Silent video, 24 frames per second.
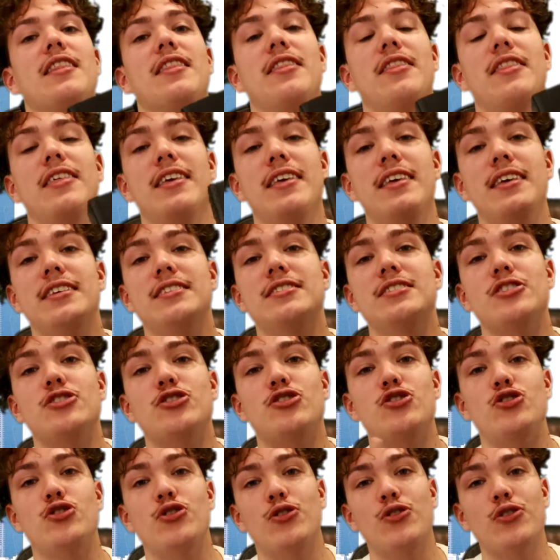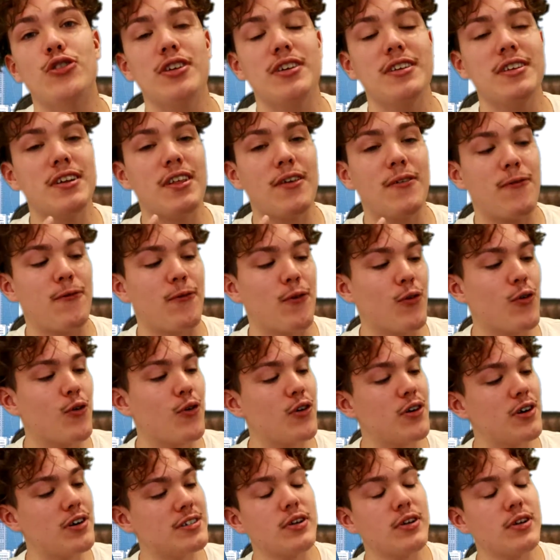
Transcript: these Jordan 4.